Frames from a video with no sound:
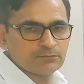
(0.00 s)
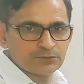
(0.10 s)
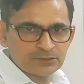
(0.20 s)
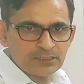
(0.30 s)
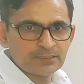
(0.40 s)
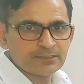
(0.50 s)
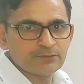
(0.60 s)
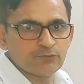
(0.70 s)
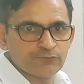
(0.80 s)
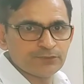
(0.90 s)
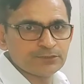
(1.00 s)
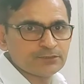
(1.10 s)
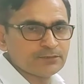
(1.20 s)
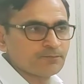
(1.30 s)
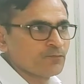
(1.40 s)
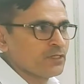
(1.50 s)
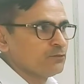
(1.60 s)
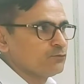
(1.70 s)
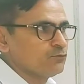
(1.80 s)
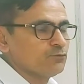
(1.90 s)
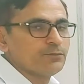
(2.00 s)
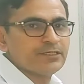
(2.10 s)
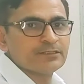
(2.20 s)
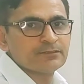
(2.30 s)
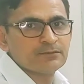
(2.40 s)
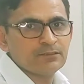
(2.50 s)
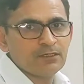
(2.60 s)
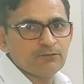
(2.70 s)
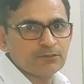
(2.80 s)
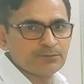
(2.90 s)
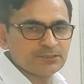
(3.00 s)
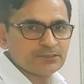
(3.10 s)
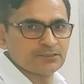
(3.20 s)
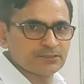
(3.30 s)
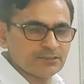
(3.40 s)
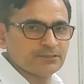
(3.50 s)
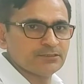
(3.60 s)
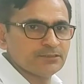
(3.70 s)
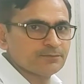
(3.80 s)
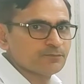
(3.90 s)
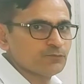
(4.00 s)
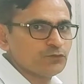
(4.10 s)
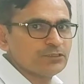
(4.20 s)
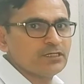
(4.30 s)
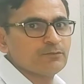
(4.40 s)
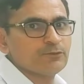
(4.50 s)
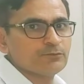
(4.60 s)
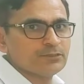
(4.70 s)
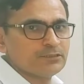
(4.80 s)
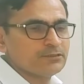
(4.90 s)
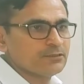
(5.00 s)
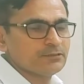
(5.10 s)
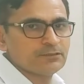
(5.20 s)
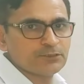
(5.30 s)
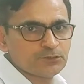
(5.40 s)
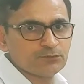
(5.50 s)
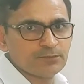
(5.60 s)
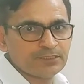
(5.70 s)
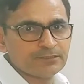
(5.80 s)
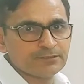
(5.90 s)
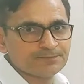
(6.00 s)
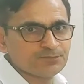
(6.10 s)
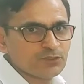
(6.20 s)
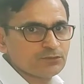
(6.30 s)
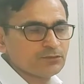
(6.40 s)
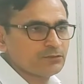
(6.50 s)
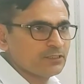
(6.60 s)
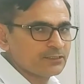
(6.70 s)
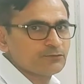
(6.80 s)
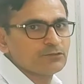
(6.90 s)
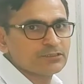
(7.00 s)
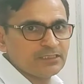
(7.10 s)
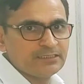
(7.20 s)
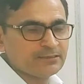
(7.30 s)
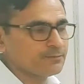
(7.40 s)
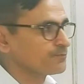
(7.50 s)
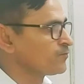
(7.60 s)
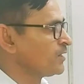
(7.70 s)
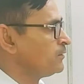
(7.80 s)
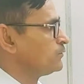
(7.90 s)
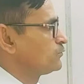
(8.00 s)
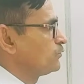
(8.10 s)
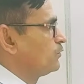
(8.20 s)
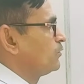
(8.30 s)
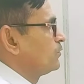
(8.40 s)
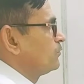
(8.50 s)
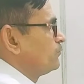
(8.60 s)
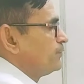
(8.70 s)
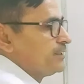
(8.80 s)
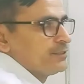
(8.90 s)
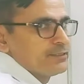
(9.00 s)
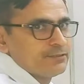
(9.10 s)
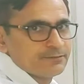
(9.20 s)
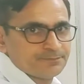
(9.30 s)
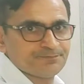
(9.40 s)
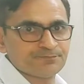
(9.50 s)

start a office to make our business easy with the help of this instrument, this electronic item. So we need